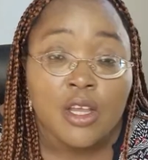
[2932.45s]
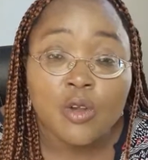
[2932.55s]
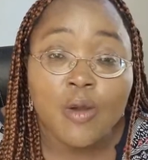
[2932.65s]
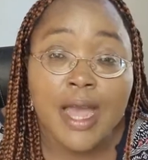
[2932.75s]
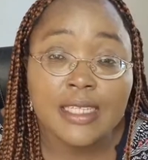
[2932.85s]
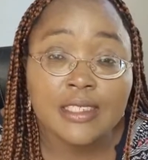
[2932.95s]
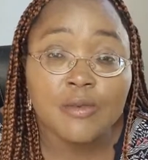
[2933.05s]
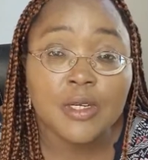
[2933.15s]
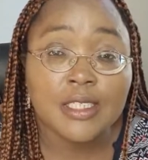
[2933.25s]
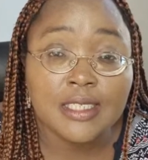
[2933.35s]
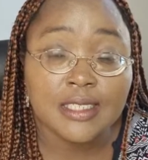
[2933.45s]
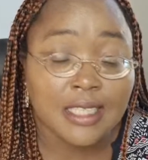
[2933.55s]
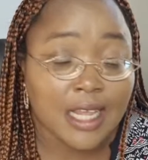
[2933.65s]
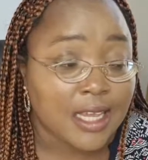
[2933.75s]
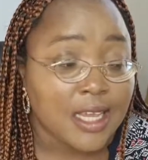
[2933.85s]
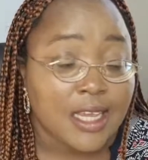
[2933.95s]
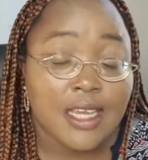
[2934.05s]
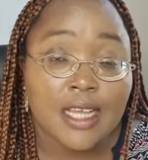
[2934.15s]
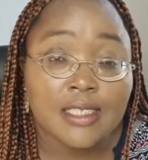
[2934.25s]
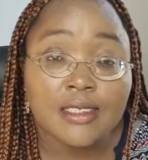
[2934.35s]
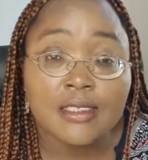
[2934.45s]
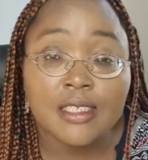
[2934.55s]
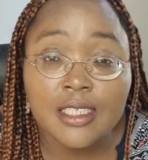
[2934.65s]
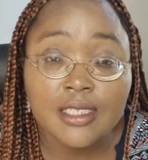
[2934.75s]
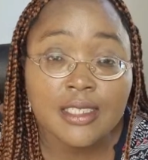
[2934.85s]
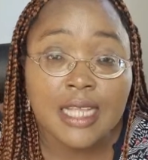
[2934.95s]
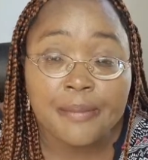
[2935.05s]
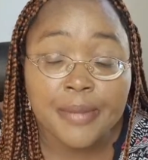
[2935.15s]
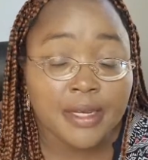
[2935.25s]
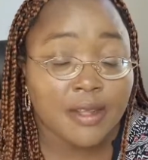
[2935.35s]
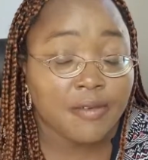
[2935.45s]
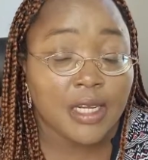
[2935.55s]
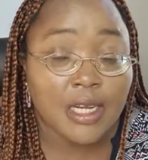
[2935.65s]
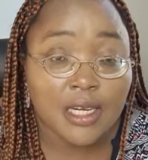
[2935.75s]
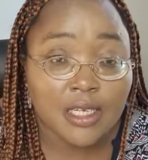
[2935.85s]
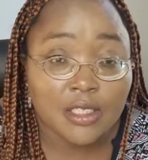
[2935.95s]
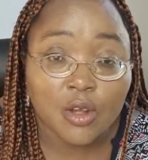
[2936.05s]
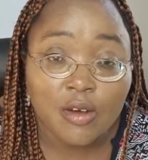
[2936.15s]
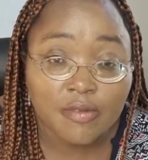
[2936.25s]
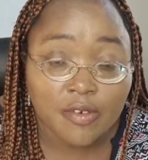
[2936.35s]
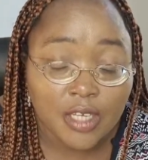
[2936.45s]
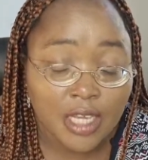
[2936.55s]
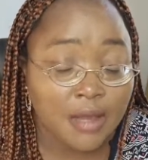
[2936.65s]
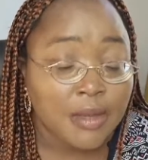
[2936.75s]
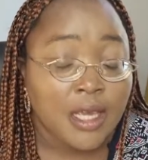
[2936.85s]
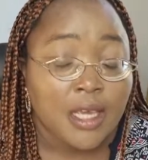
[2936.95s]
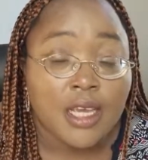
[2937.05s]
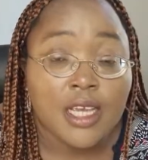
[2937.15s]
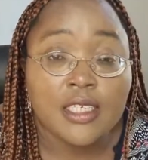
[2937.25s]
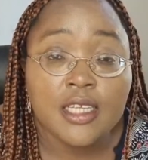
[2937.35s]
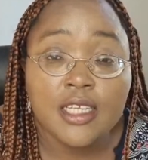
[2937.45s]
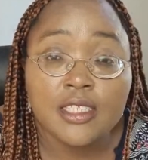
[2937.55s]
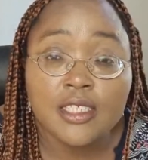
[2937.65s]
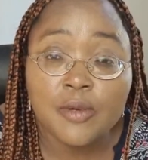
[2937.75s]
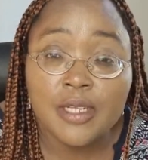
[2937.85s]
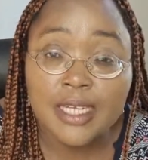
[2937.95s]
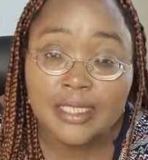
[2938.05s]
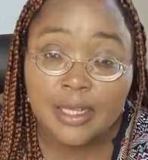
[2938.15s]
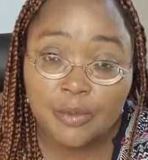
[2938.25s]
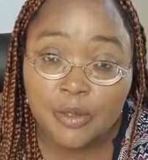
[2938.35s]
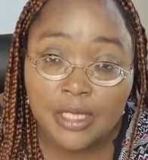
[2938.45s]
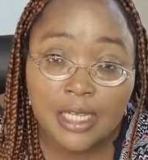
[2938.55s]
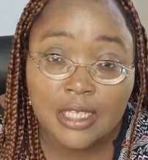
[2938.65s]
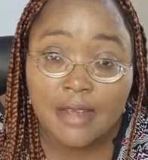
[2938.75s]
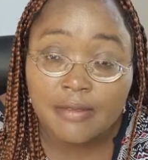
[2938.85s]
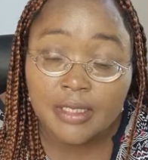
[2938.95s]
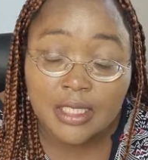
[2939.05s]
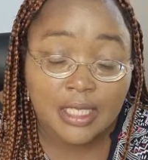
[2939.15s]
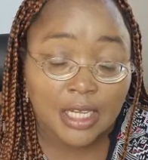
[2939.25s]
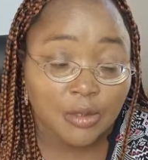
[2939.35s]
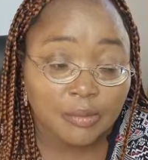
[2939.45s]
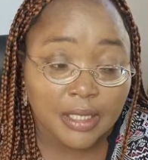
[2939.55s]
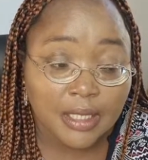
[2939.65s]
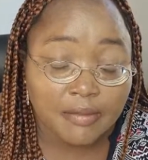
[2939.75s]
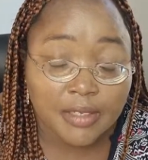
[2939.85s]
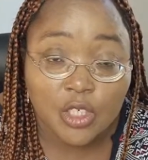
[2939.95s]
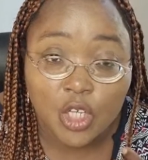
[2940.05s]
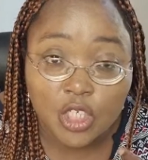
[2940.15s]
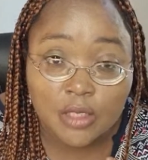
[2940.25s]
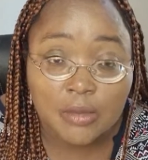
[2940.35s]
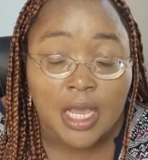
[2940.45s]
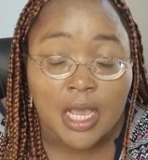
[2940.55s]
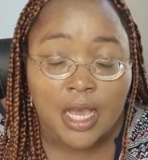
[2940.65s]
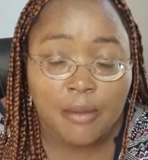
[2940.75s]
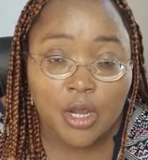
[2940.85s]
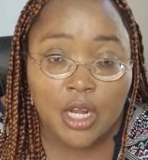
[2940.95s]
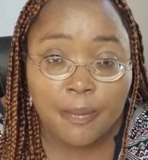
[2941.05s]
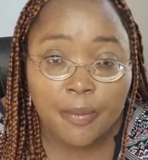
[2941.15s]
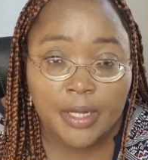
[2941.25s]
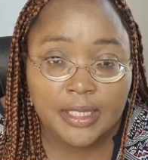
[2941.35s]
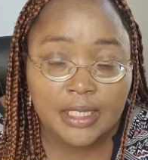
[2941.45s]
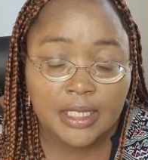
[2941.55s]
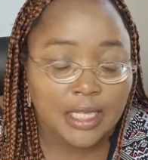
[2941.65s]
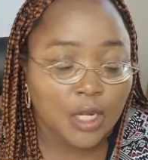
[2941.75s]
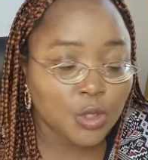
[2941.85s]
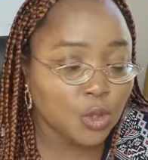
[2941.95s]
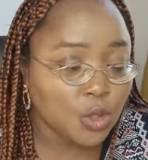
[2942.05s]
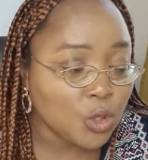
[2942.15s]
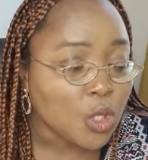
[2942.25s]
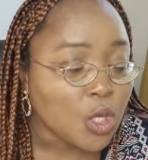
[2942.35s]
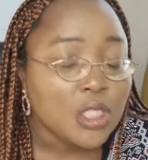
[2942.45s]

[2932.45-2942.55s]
Go and ask him what he signed. He has eaten that benefit. It is all for him, and he's the one that sabotaged everything that you believe in, not me. I'm only pointing it out to you.